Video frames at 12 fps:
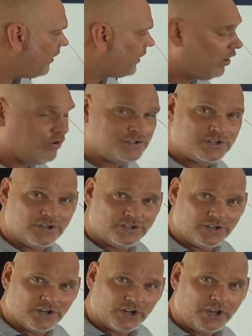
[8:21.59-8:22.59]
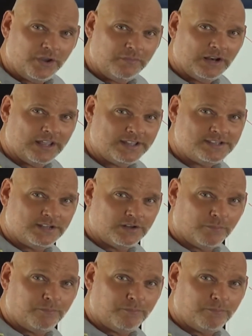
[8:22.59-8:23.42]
clustered and accumulated